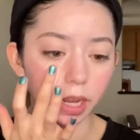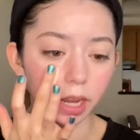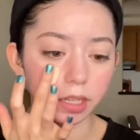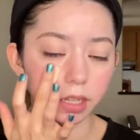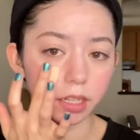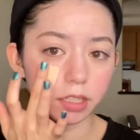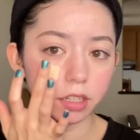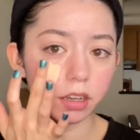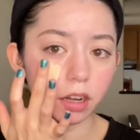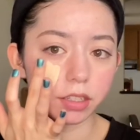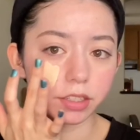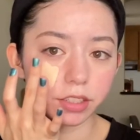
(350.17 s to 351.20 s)
I tend to
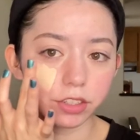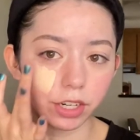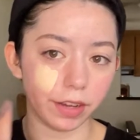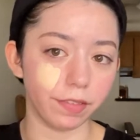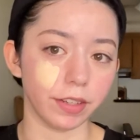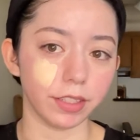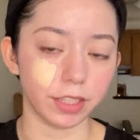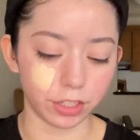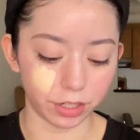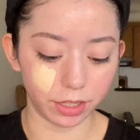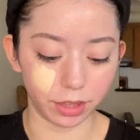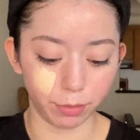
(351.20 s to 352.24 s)
concentrate
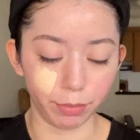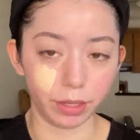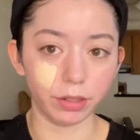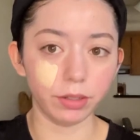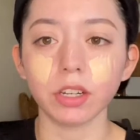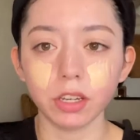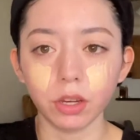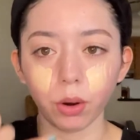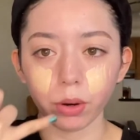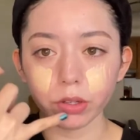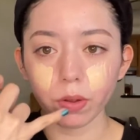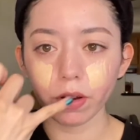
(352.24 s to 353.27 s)
foundation in the middle, and you
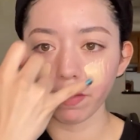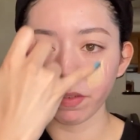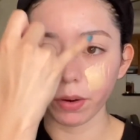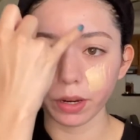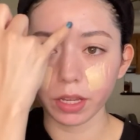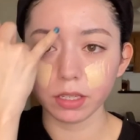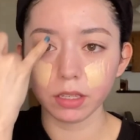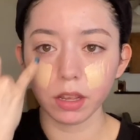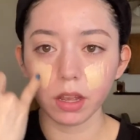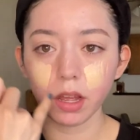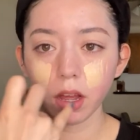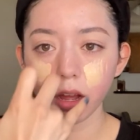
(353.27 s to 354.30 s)
always want to focus
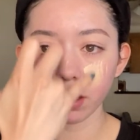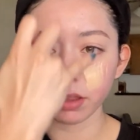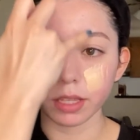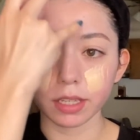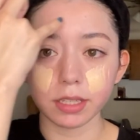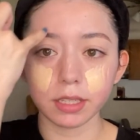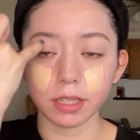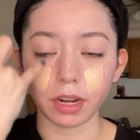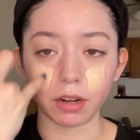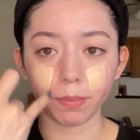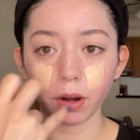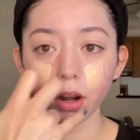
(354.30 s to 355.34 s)
on this center
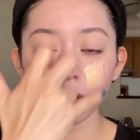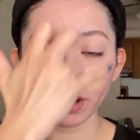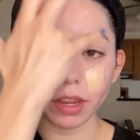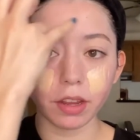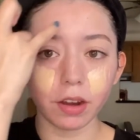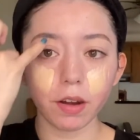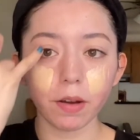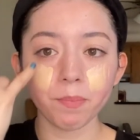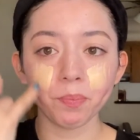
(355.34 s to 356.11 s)
part right here,